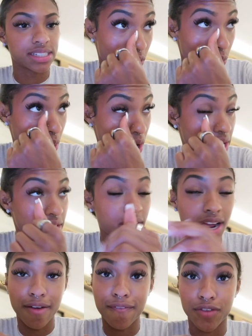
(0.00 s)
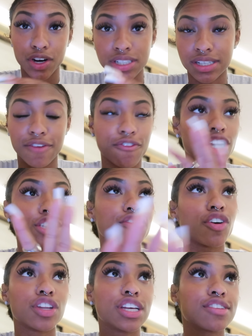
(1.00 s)
For one, first of
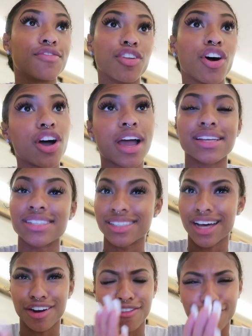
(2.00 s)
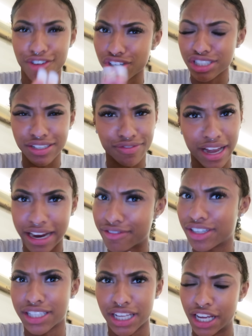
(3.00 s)
all, this vlog has a lot of first of
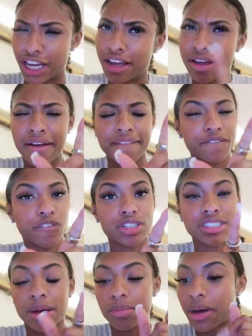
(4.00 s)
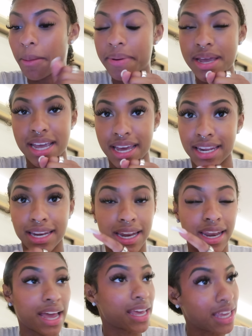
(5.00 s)
everything. First time competing in the
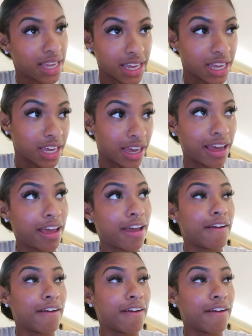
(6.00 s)
Nike kit.